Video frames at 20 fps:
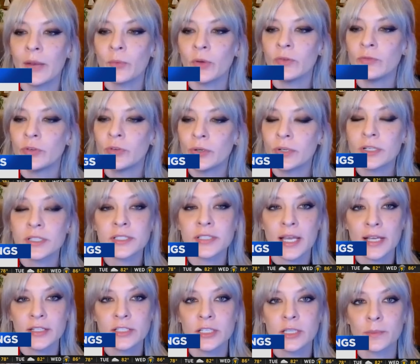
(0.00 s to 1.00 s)
When voters
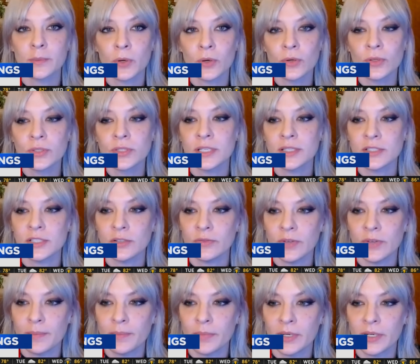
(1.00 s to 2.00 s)
head to the polls this
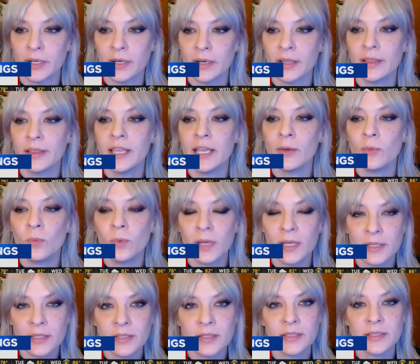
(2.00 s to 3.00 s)
November, they
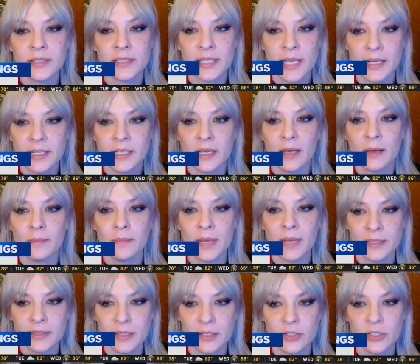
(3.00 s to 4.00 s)
will send a
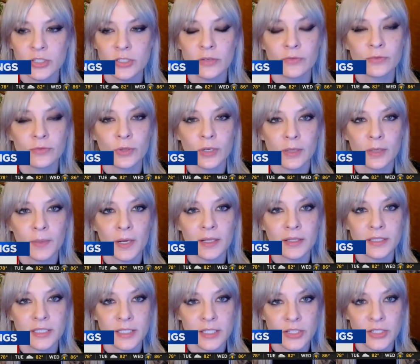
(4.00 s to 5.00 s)
message to Florida
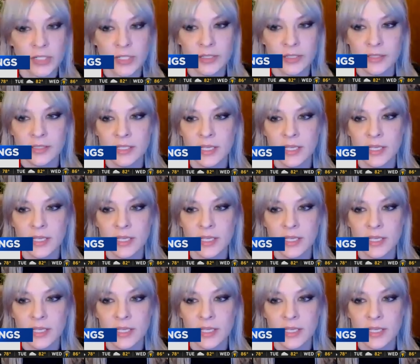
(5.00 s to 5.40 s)
politicians.